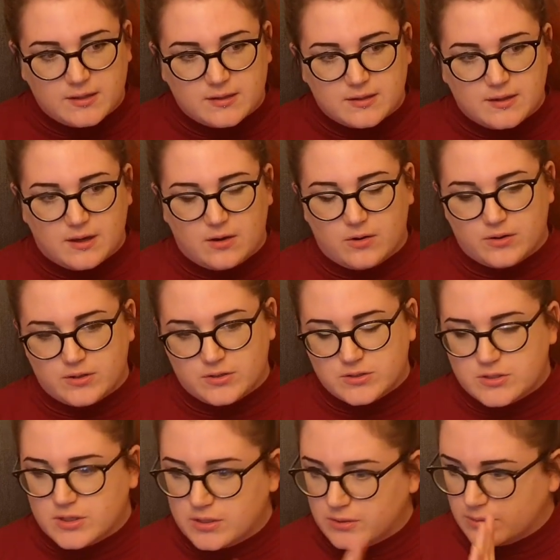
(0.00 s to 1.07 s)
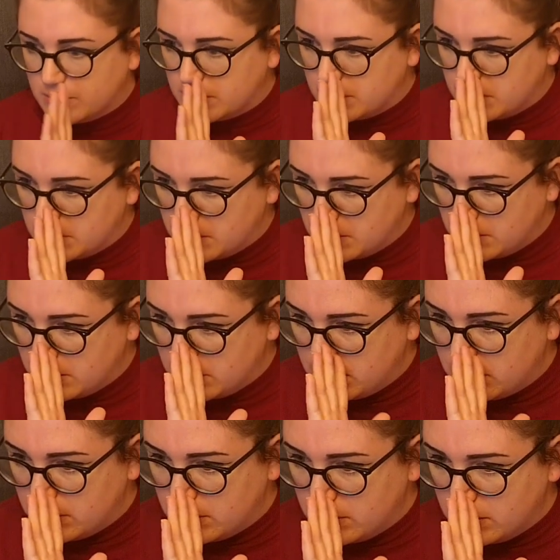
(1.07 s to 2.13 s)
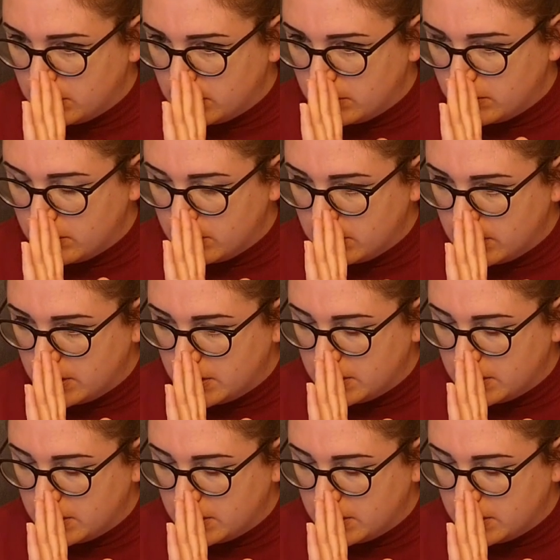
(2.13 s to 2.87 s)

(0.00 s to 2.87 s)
get on and do. Or